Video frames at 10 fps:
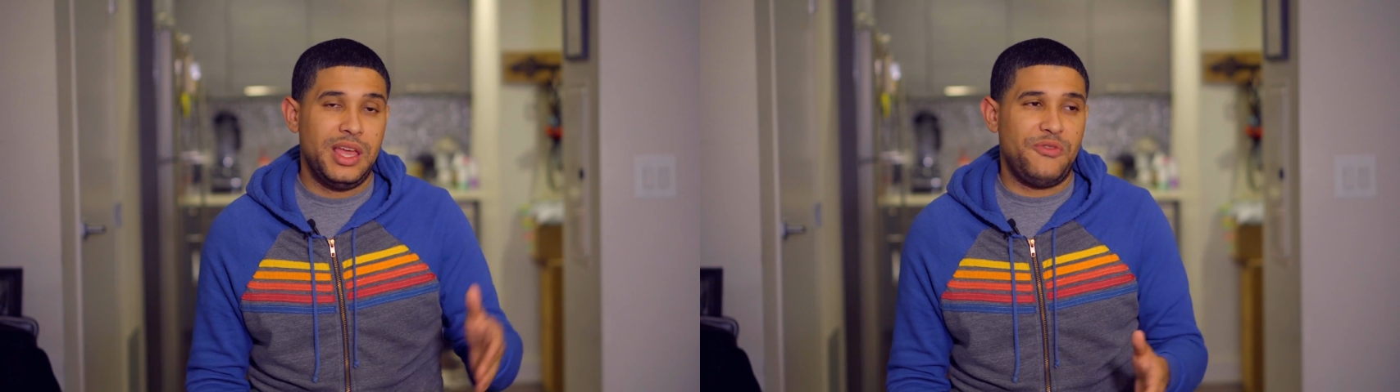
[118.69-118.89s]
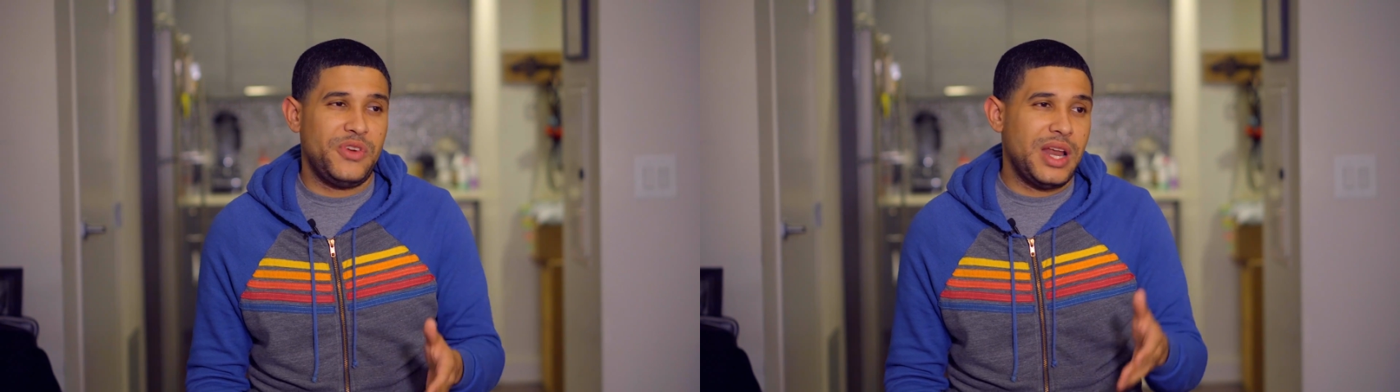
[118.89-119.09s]

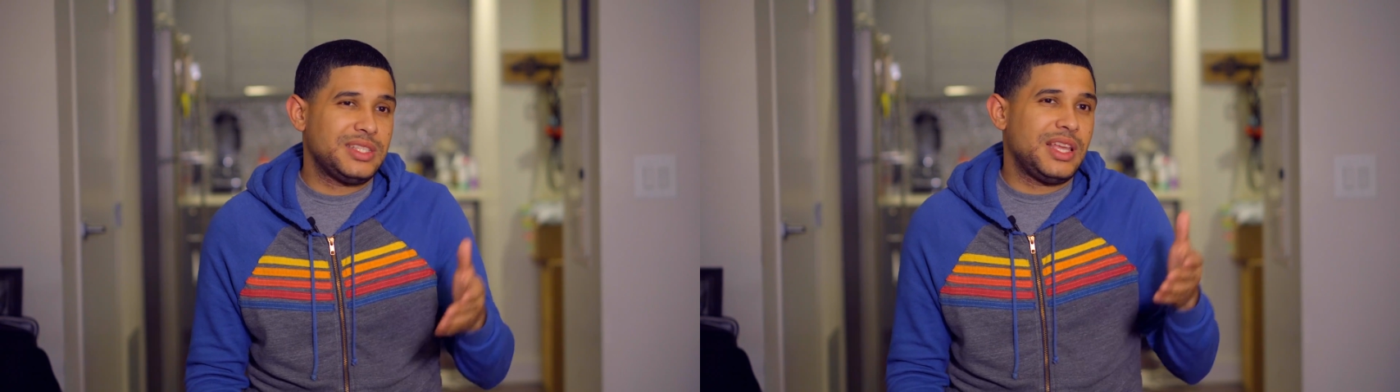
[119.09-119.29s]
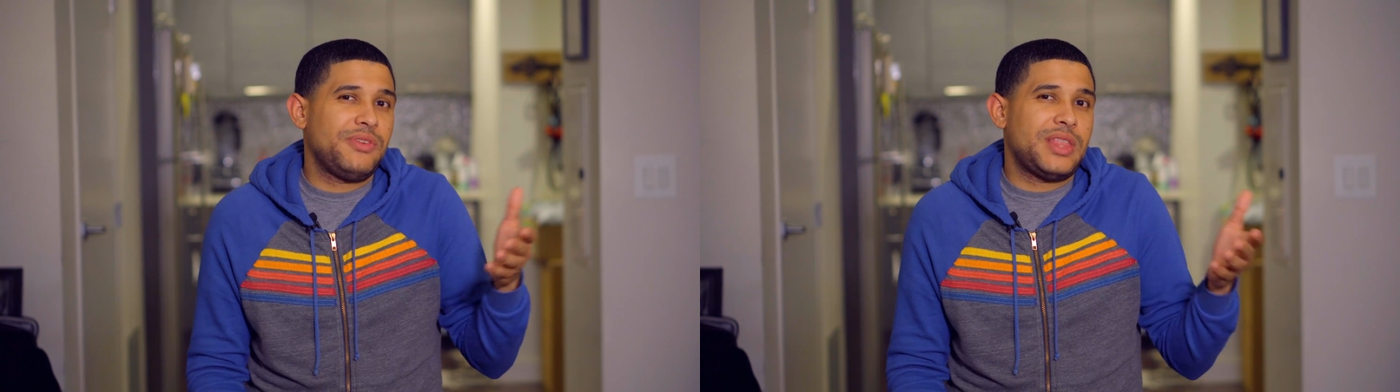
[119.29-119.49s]
If you're not
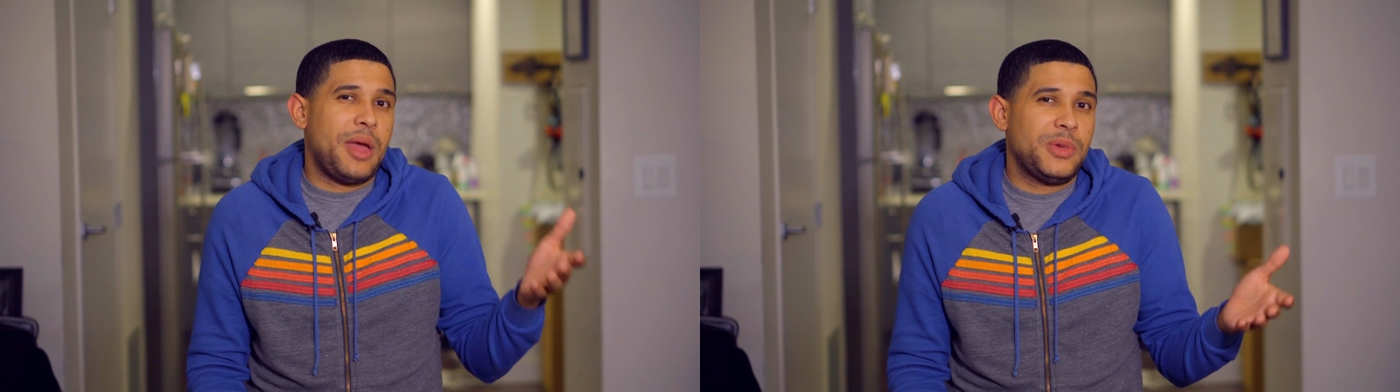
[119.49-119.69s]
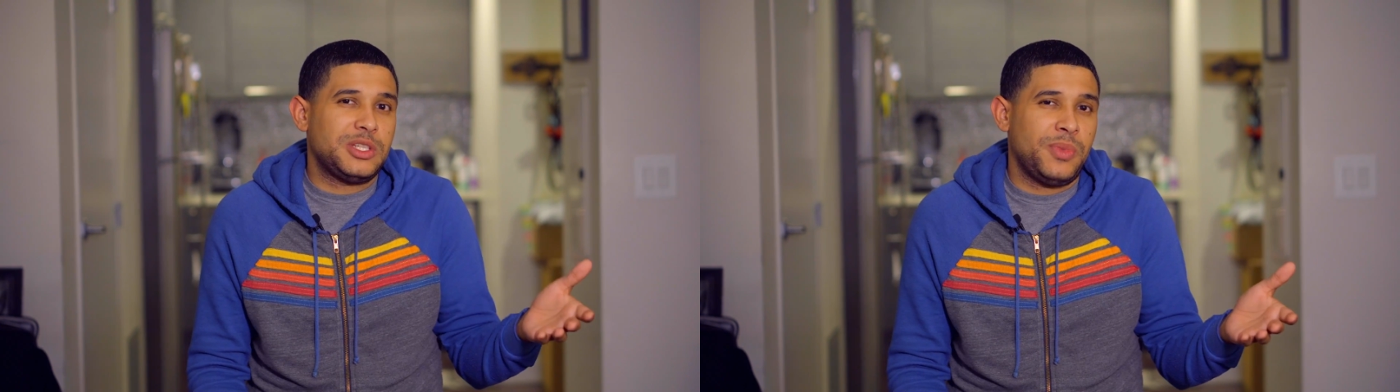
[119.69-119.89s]
saving
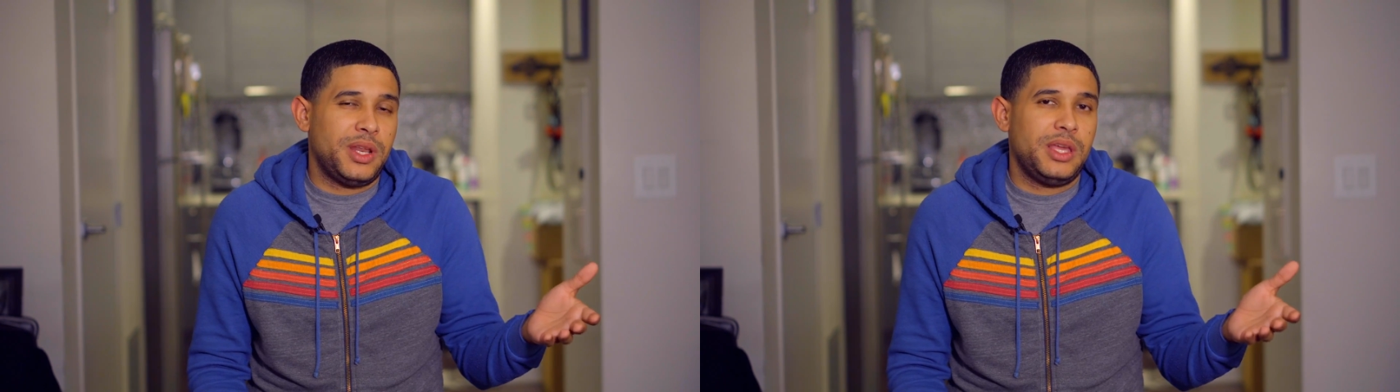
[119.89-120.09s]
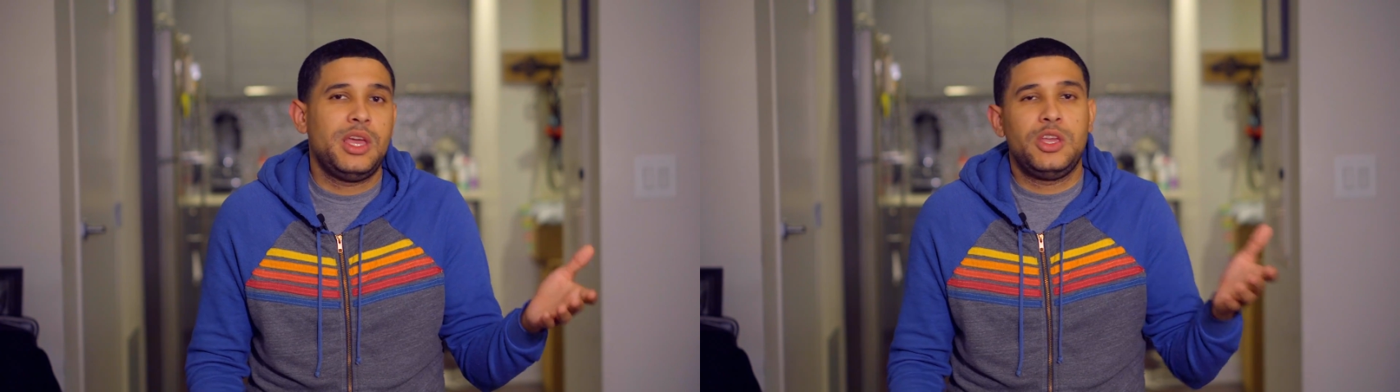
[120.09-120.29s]
that much
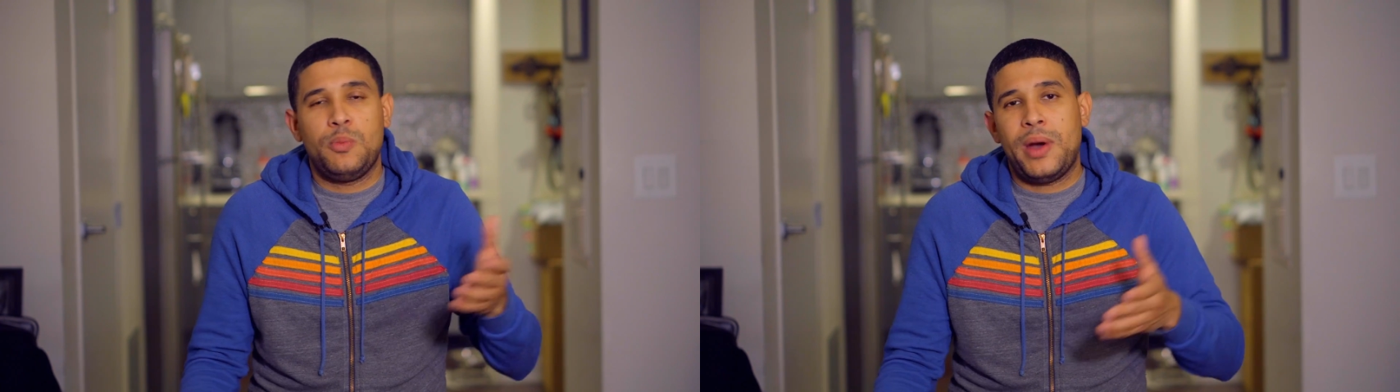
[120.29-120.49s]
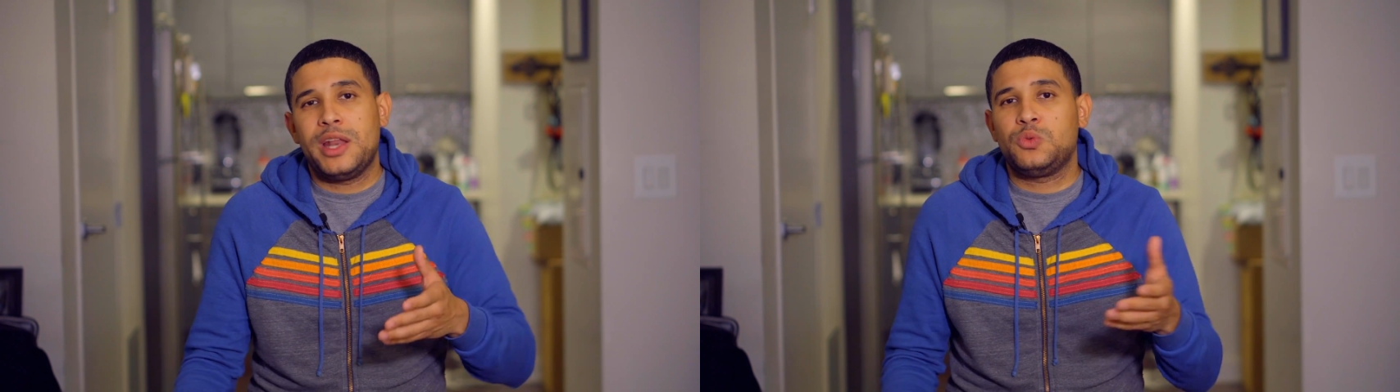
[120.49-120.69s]
money, you
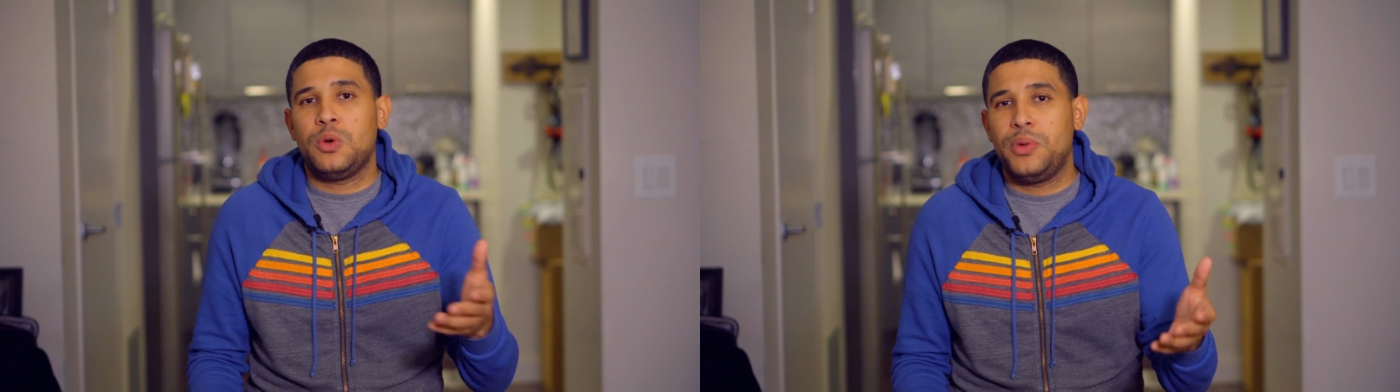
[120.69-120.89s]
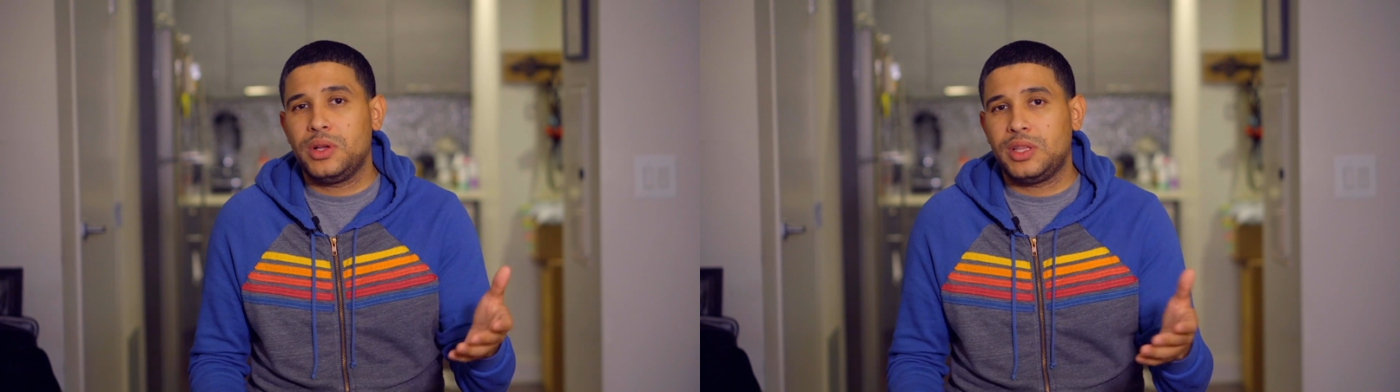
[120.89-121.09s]
might as
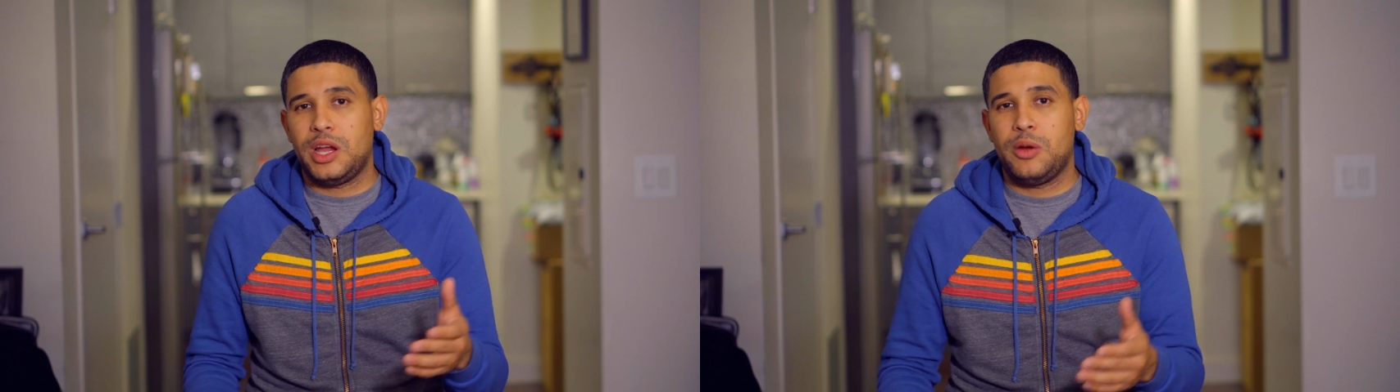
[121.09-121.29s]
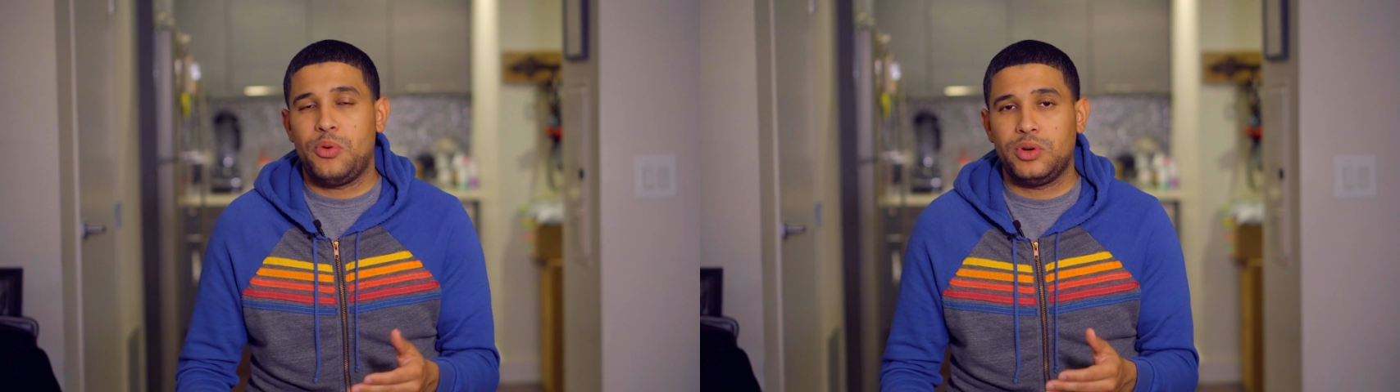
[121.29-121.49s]
well book the
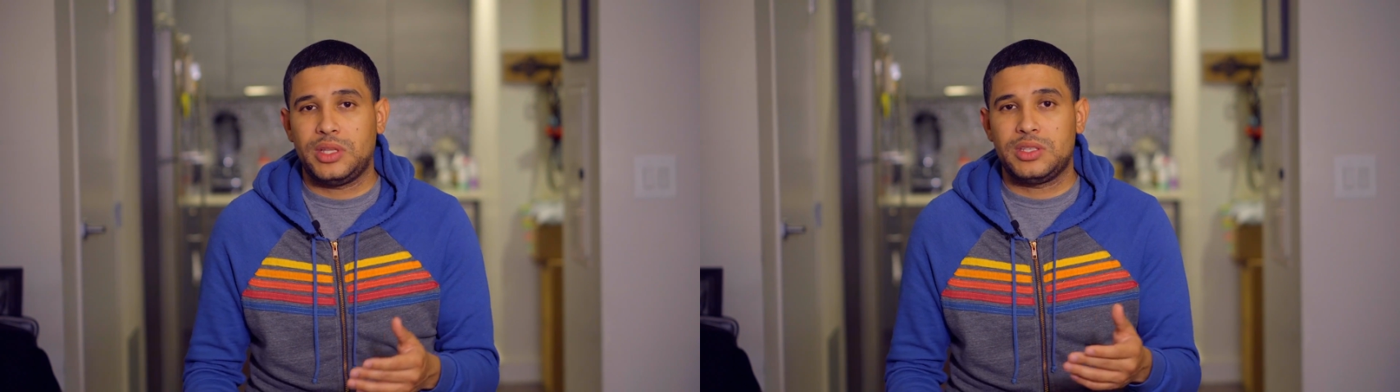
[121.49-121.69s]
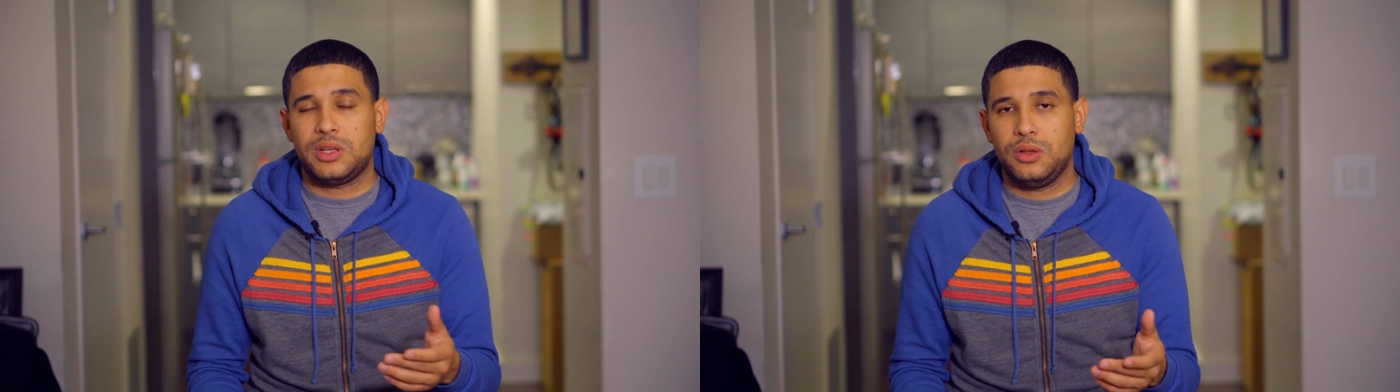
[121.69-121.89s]
airport
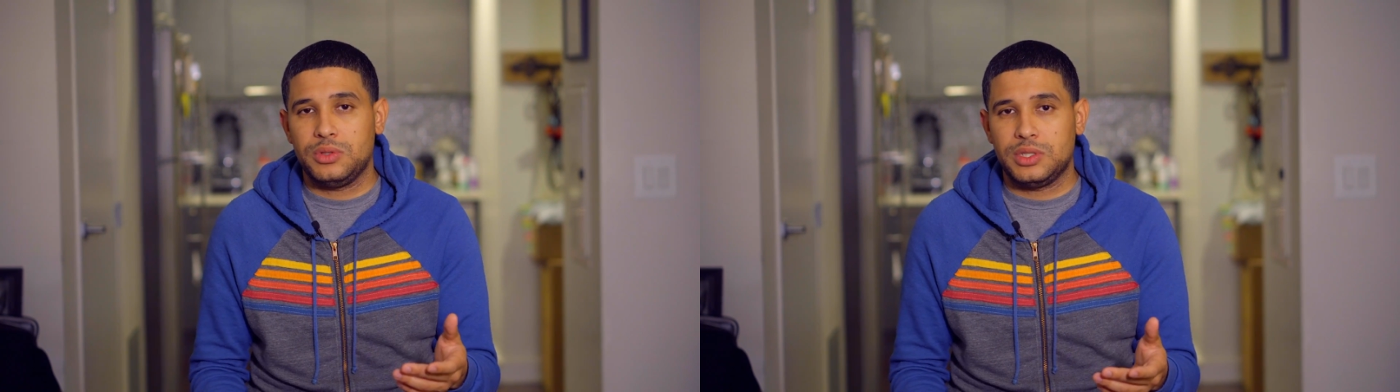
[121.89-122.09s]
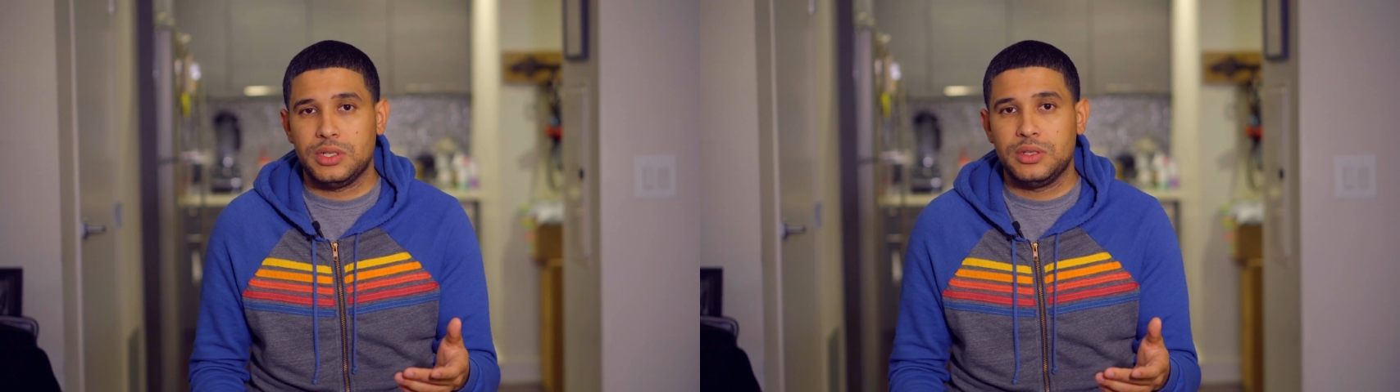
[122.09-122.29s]
that's
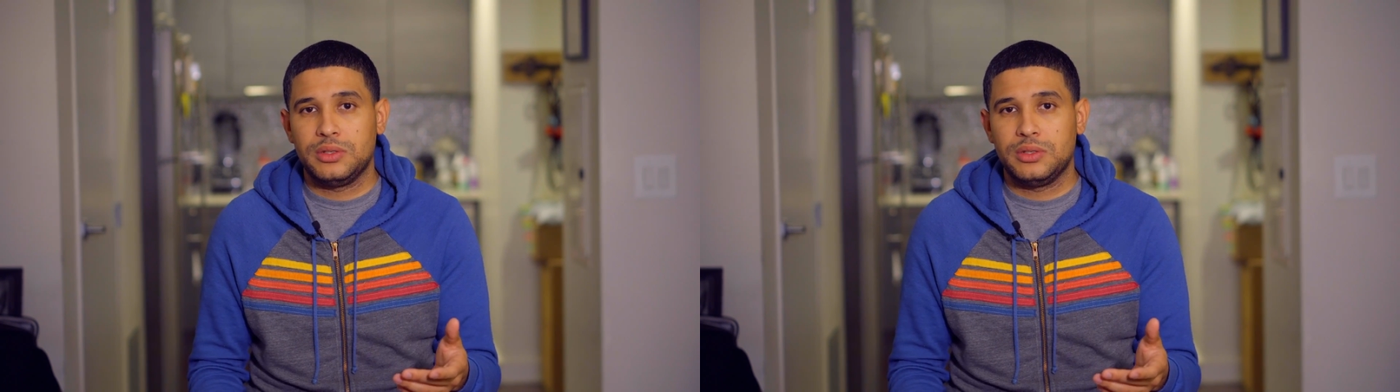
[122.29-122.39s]
closer.